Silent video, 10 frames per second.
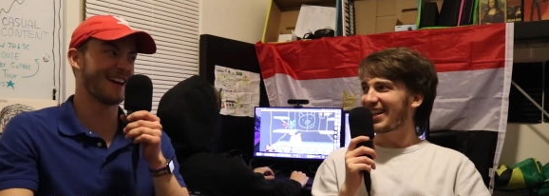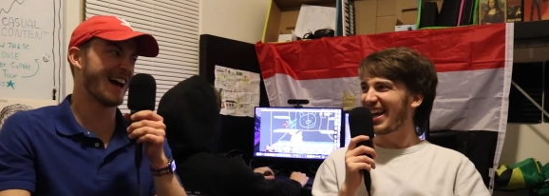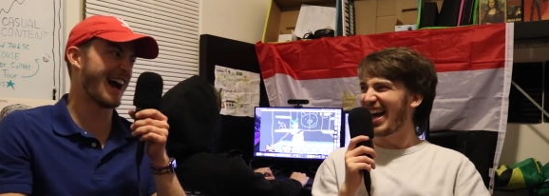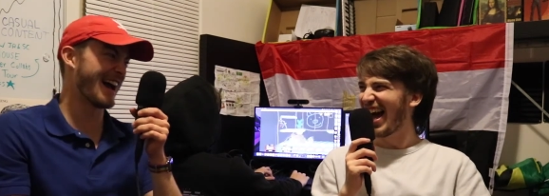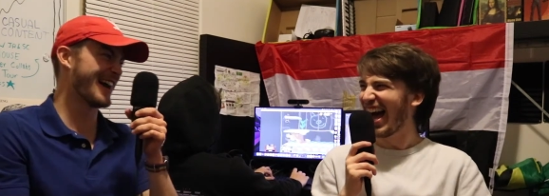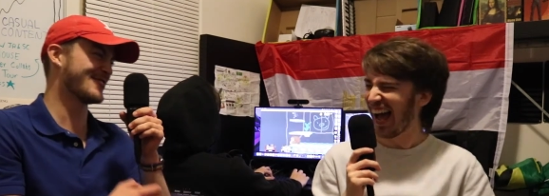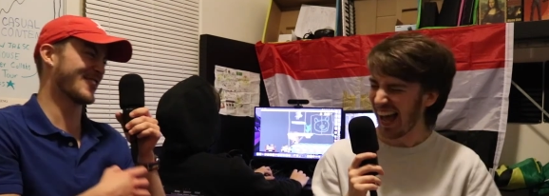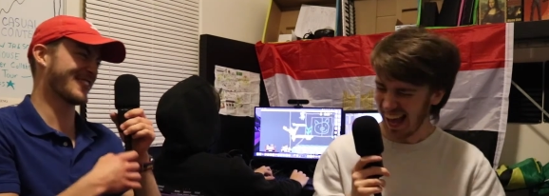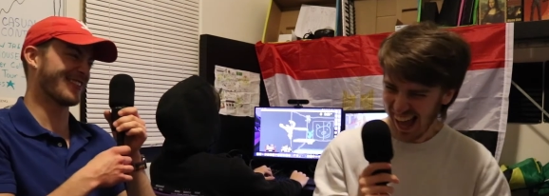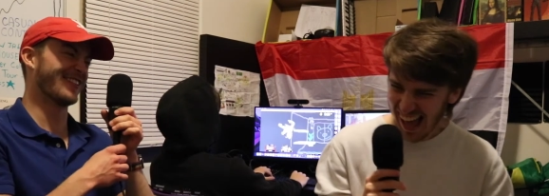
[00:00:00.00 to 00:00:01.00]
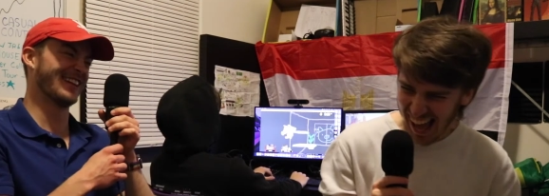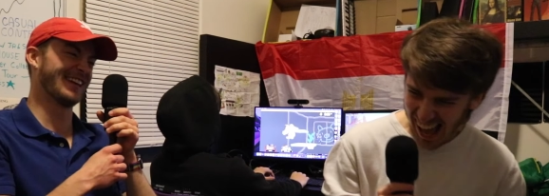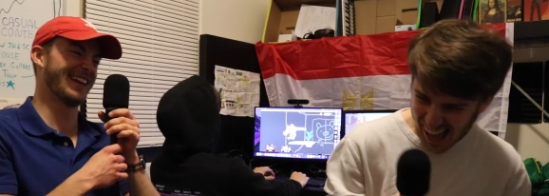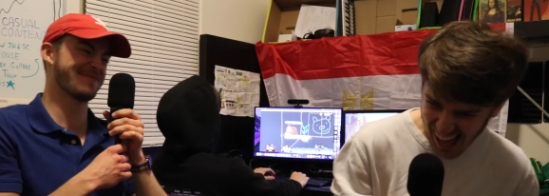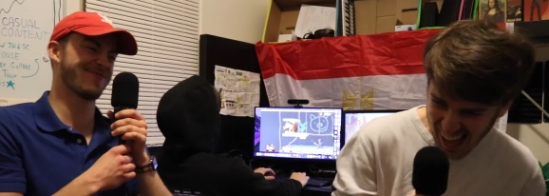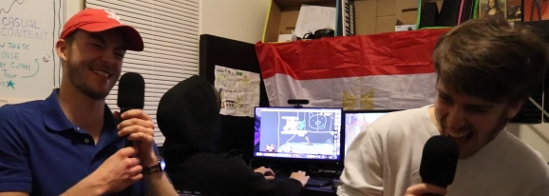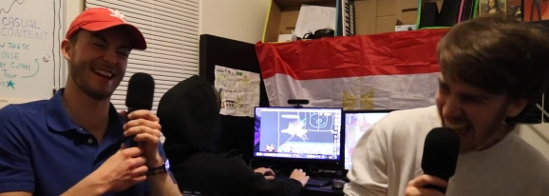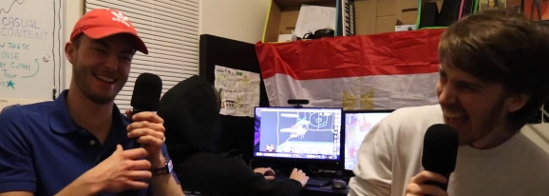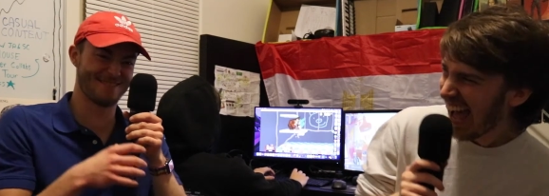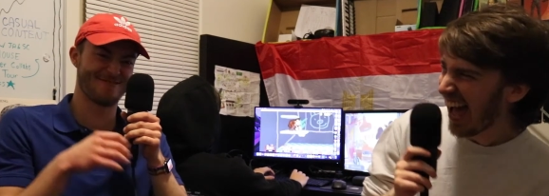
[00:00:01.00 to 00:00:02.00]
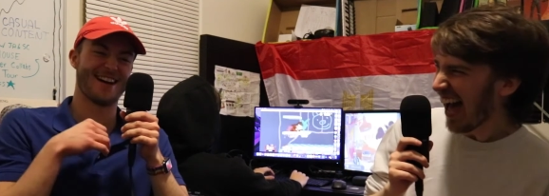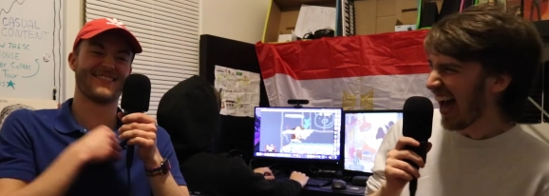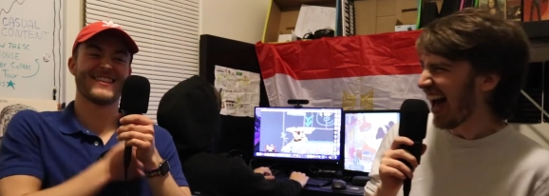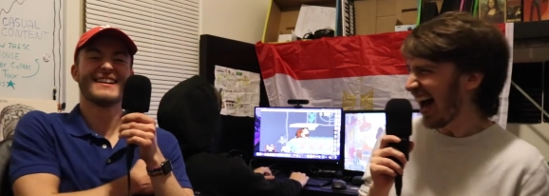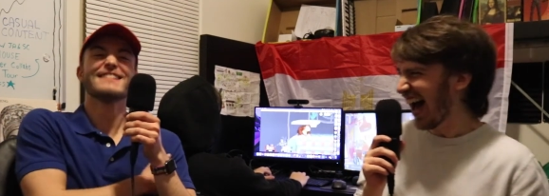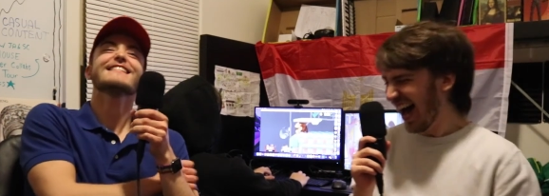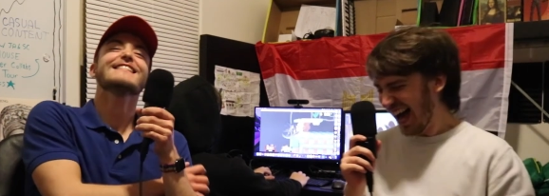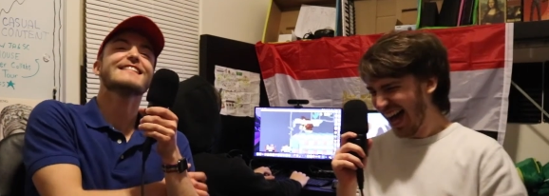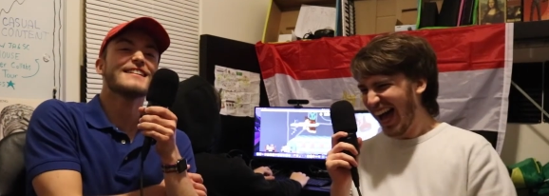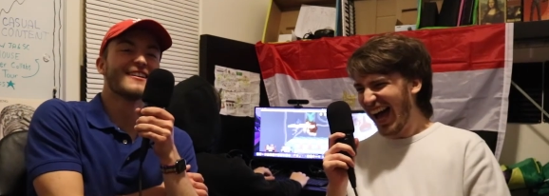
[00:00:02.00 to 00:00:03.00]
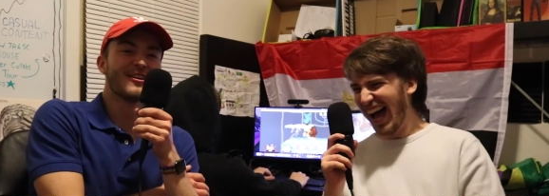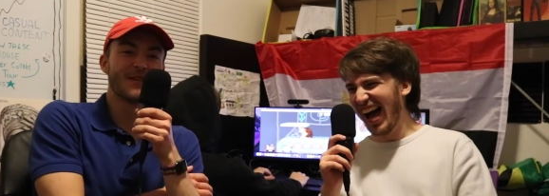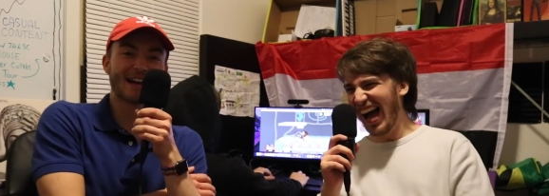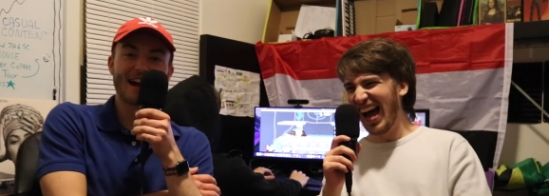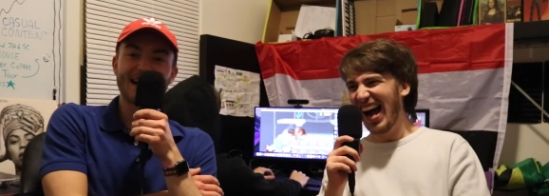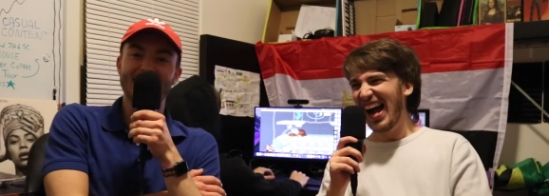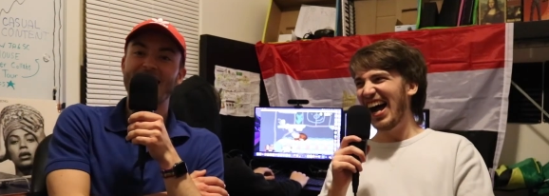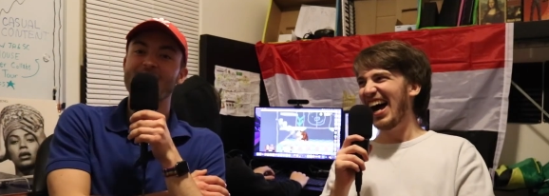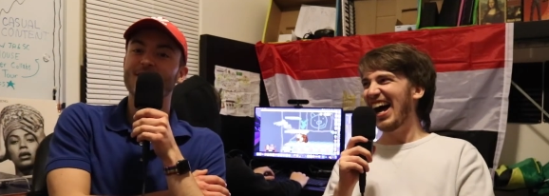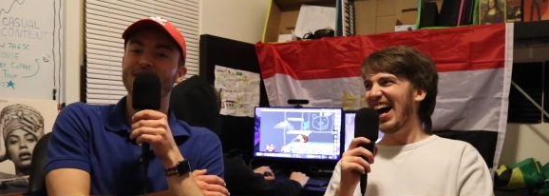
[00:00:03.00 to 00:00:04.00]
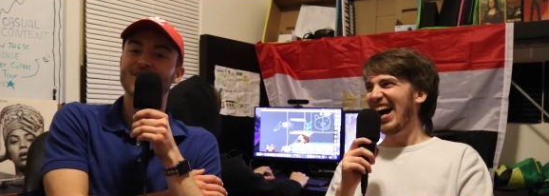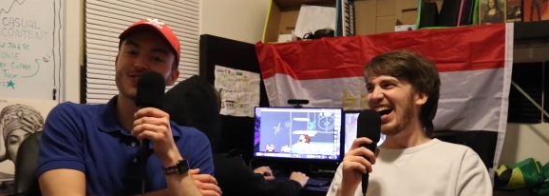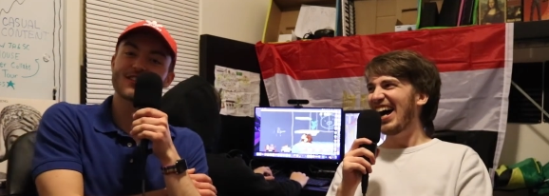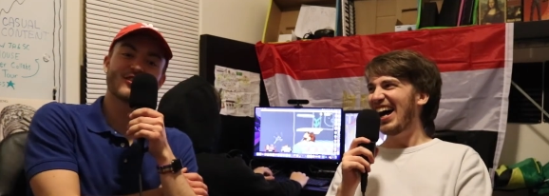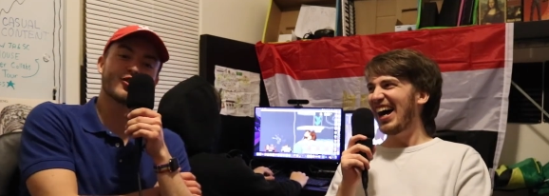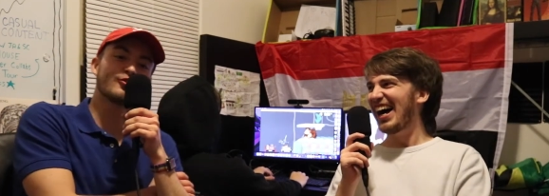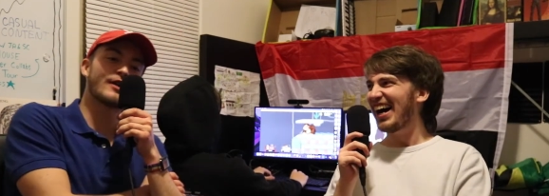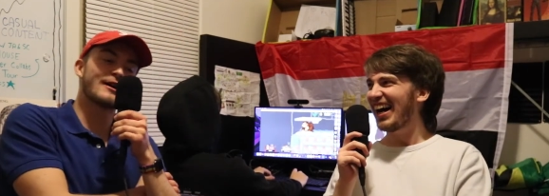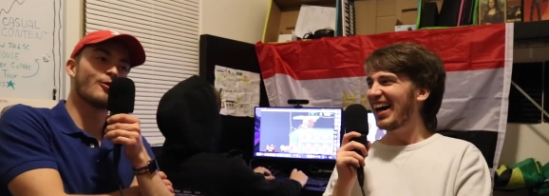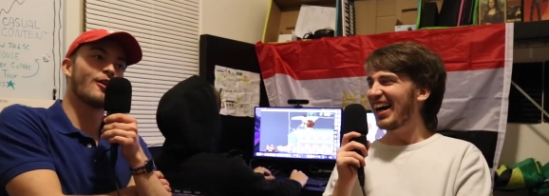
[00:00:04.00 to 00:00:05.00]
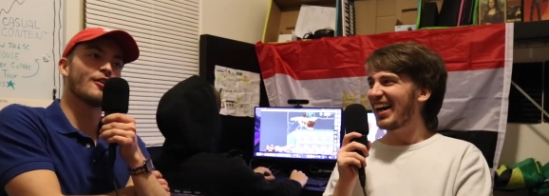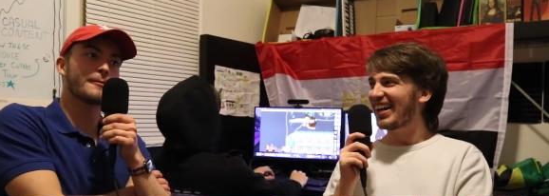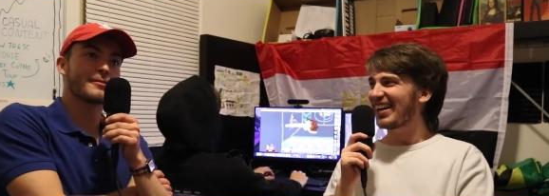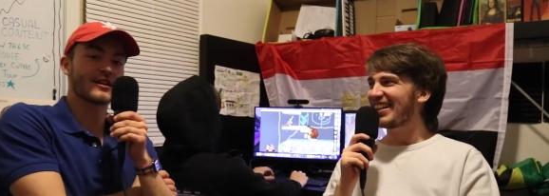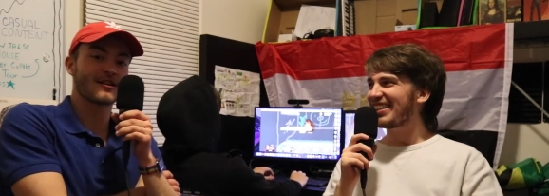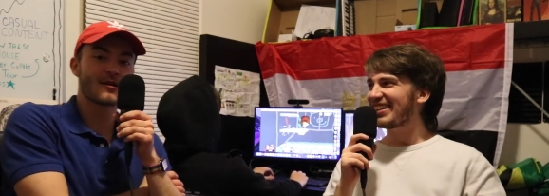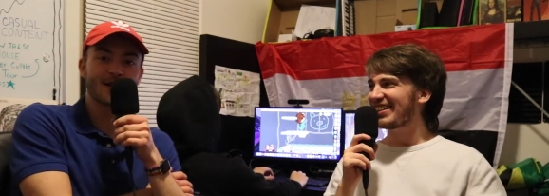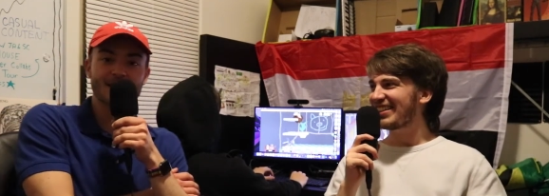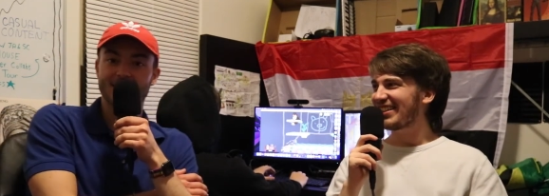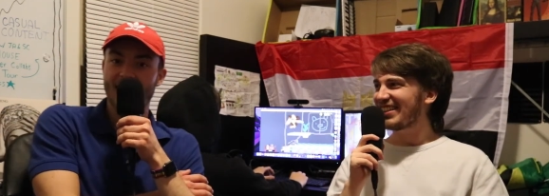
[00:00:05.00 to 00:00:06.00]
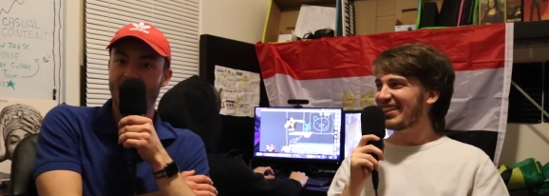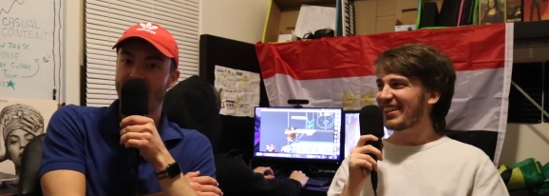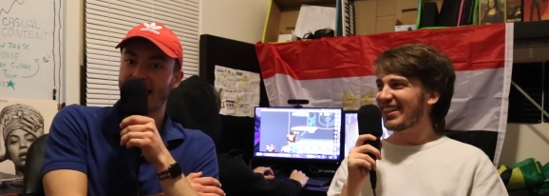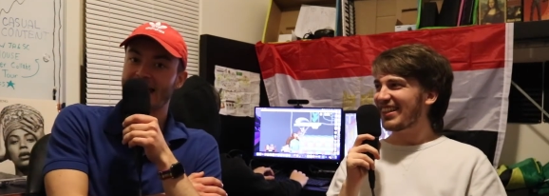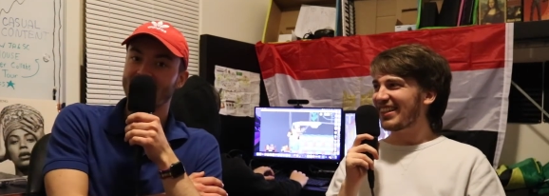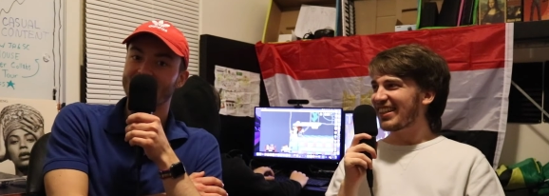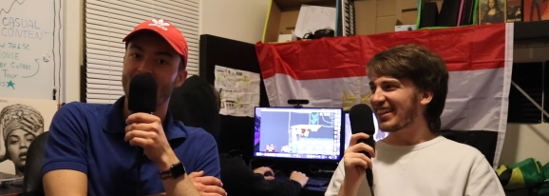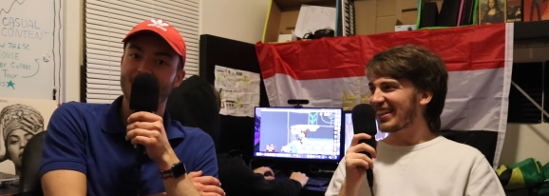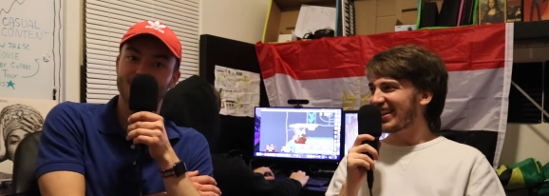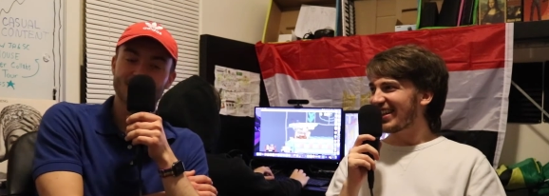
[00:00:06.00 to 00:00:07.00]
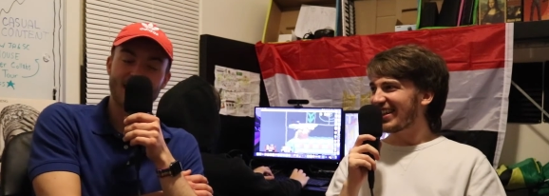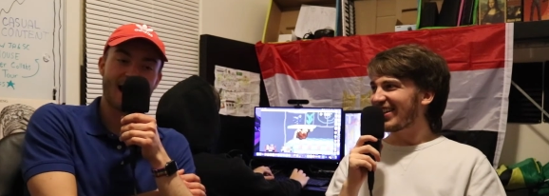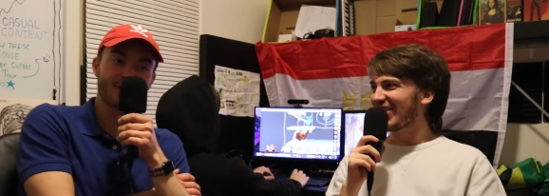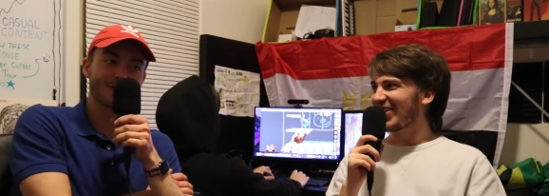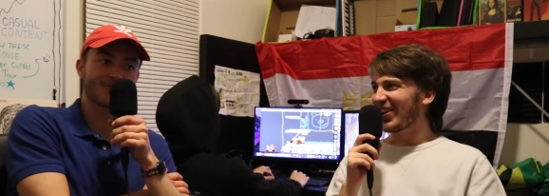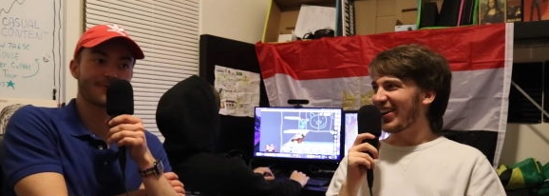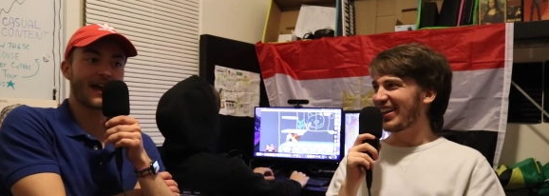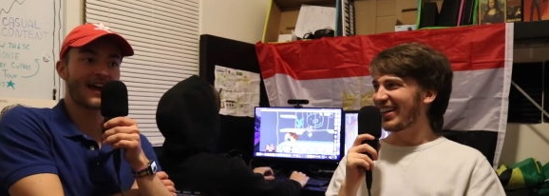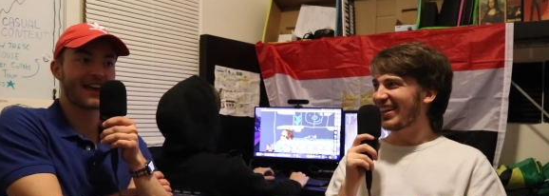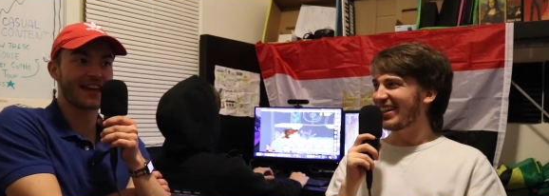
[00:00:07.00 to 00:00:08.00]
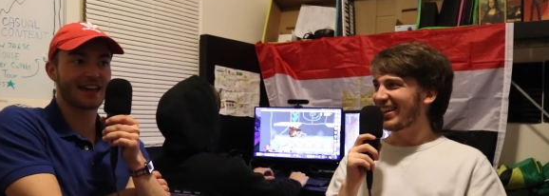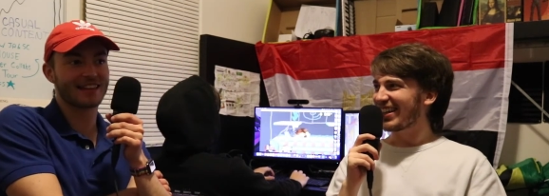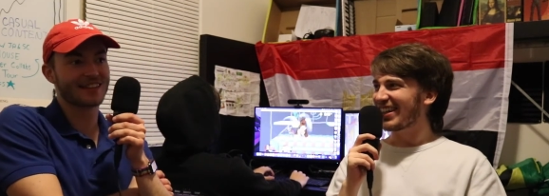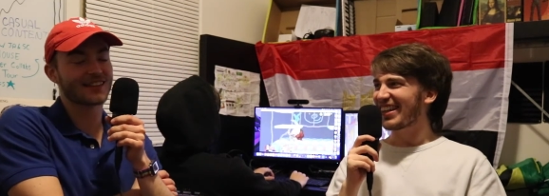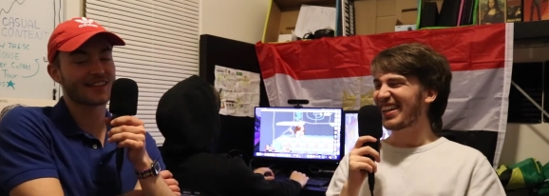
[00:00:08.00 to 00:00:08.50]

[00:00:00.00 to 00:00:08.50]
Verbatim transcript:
Speaker 1: just totally like Oh my god, I can't wait to go see the Great Wall, the pyramids, and the Eiffel Tower in Japan